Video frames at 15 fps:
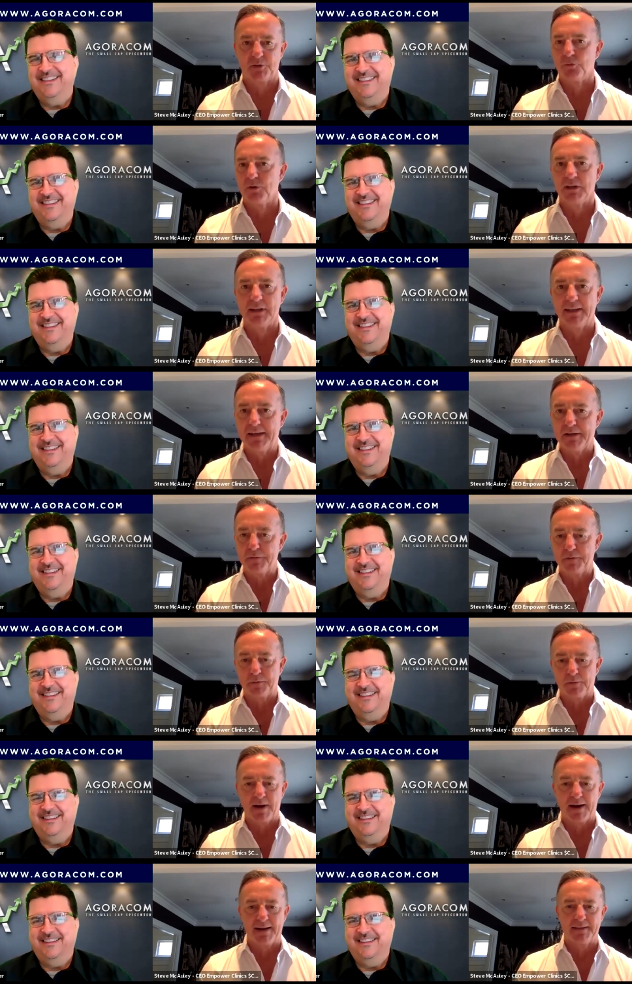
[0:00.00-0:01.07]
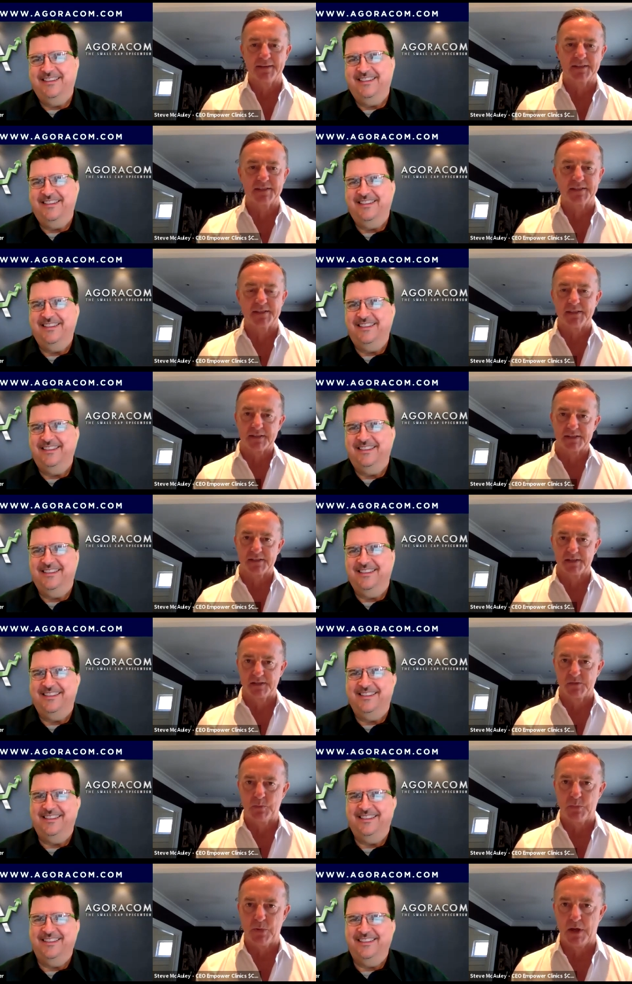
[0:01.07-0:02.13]
Speaker 1: a relief, right? This this has
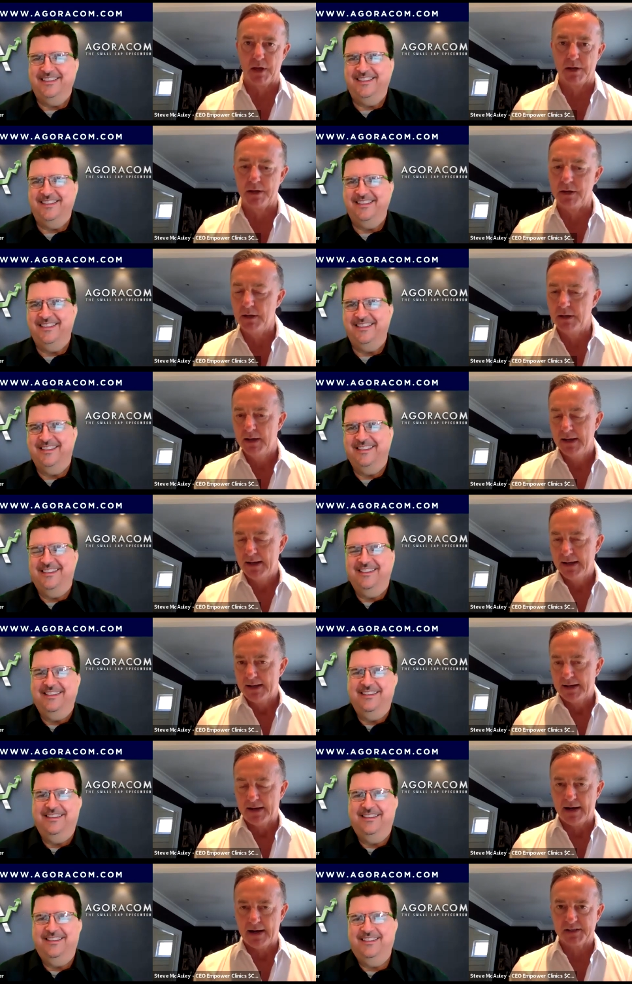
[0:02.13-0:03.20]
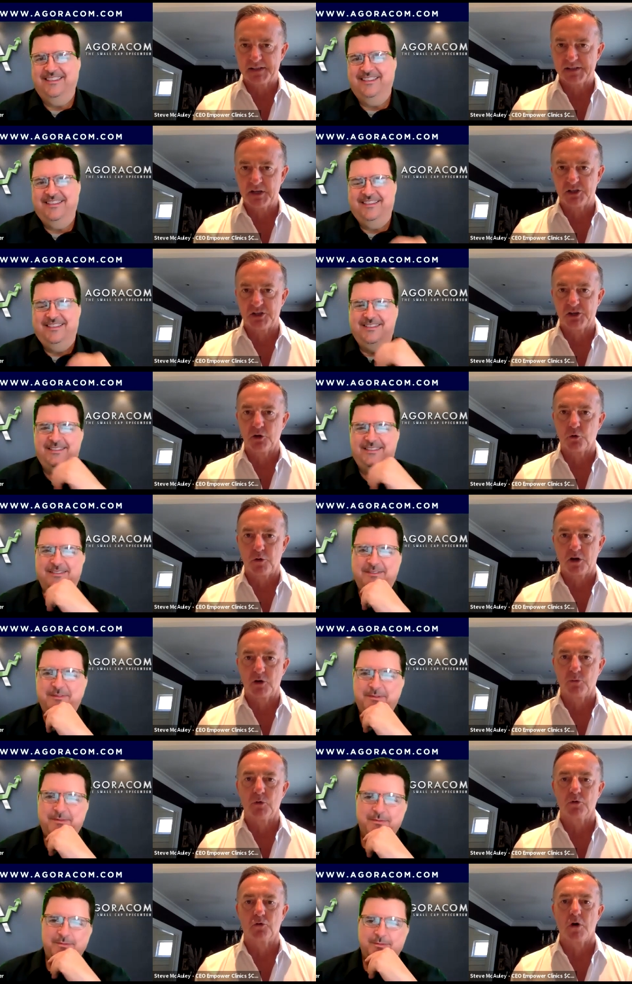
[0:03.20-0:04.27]
been uh, such an
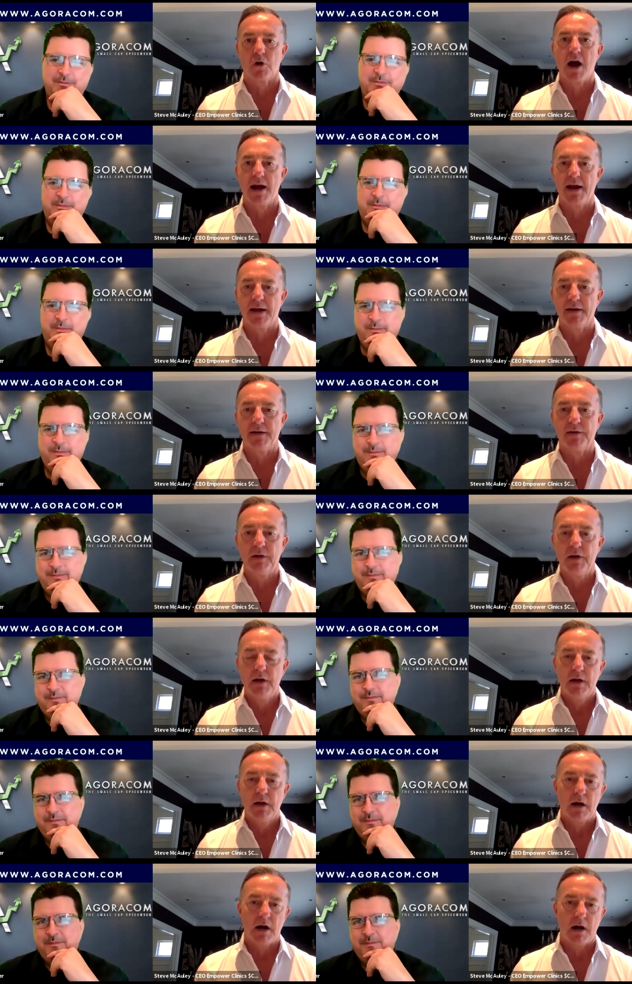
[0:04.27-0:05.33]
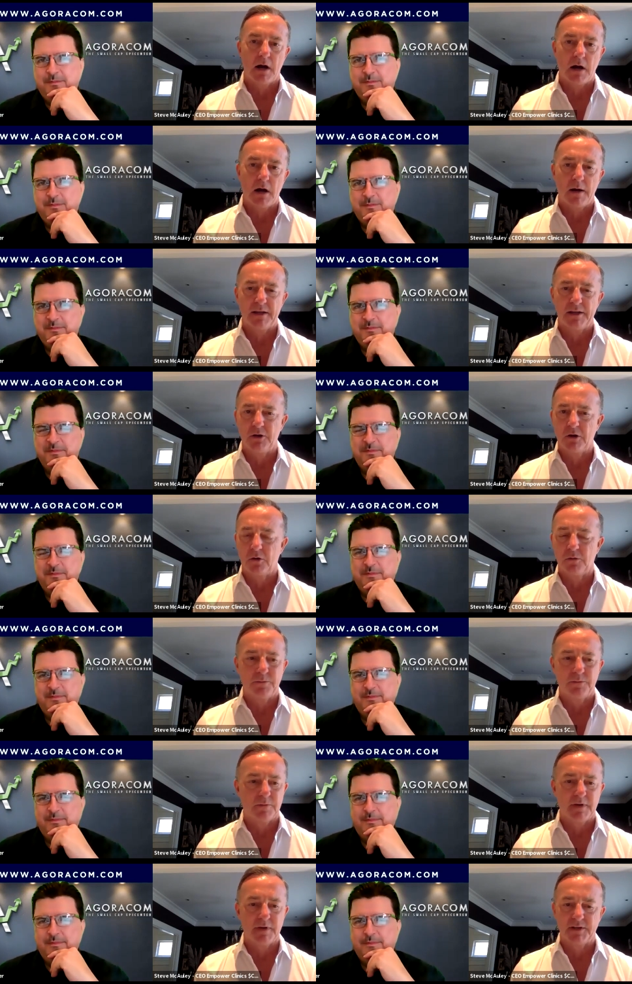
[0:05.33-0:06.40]
incredible grind. Uh, you
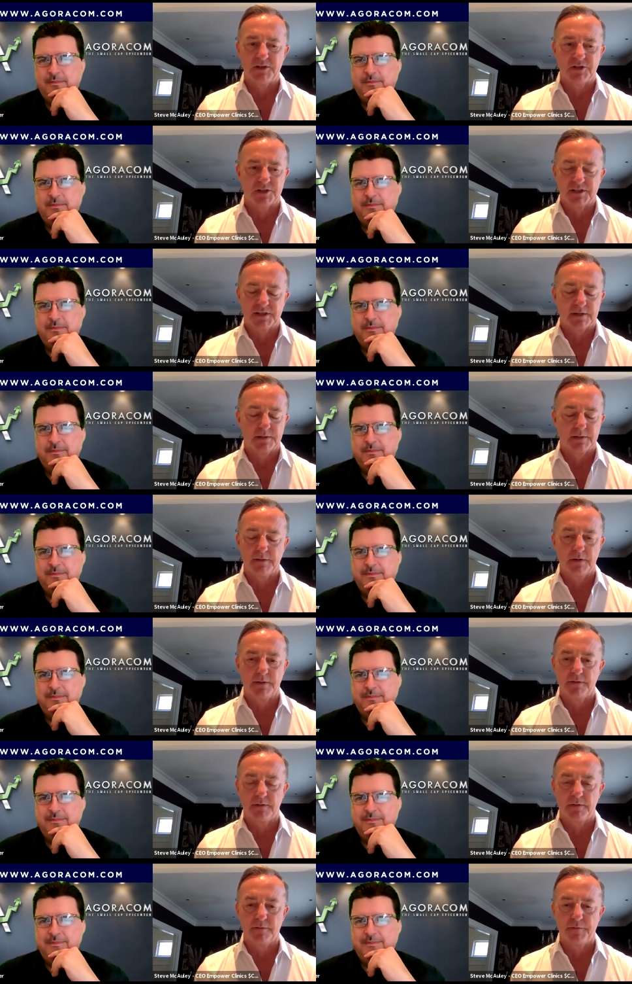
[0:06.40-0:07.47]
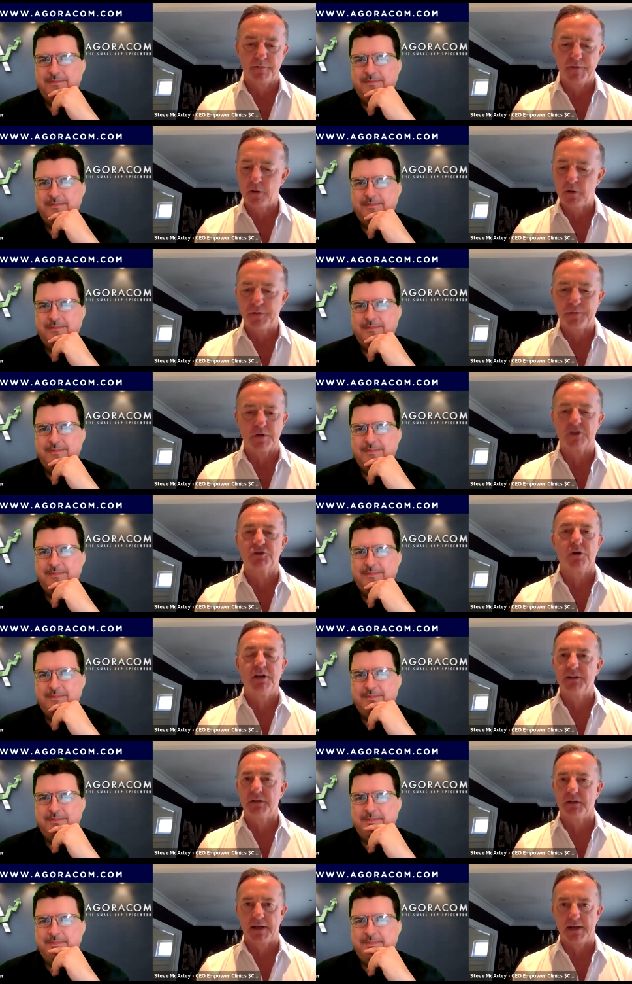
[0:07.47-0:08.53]
know, it just very frustrating
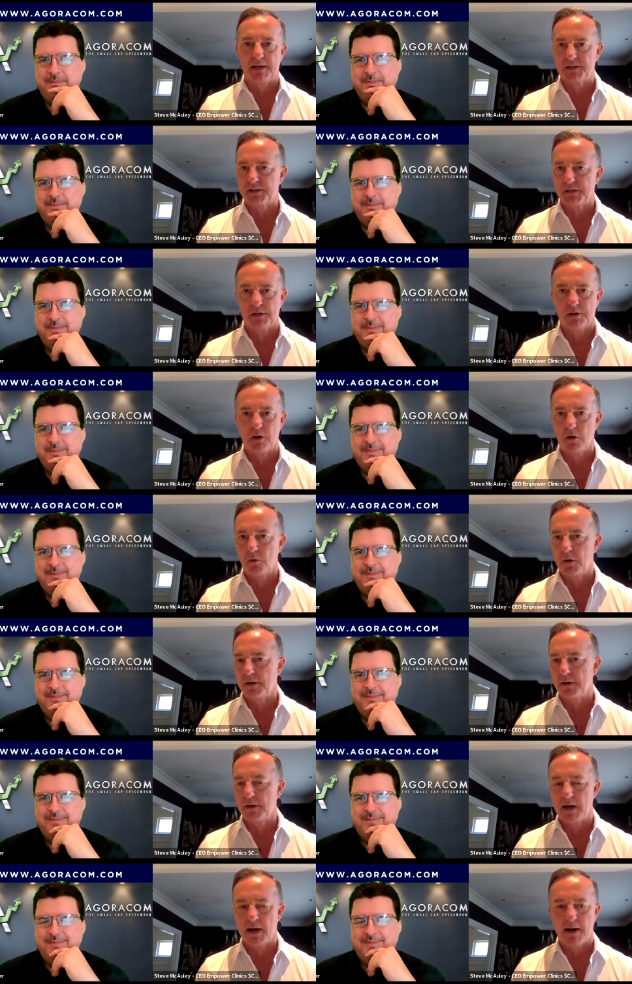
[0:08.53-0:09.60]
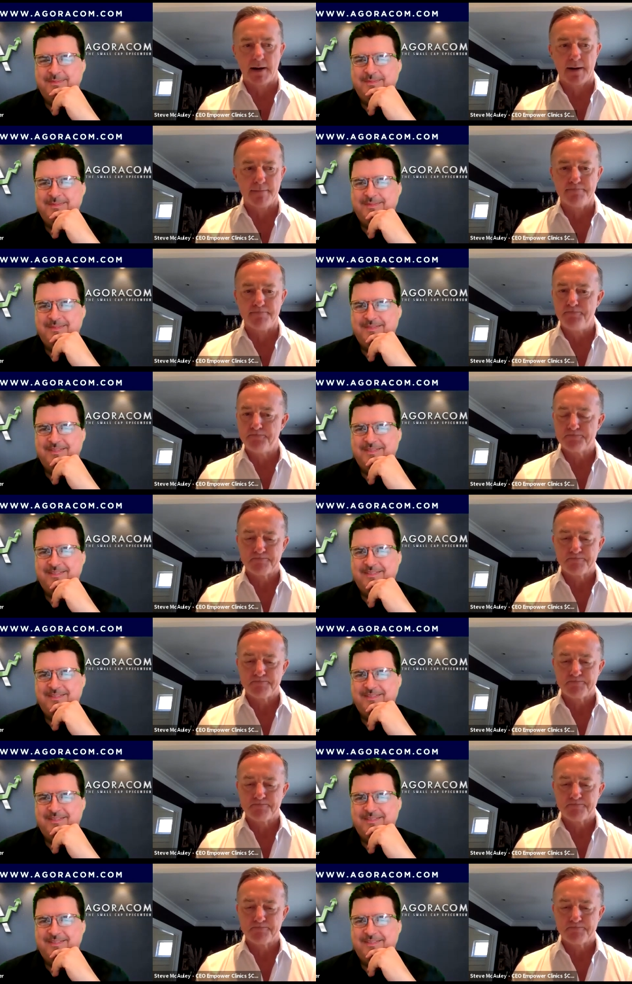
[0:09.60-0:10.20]
delays. You know, and um,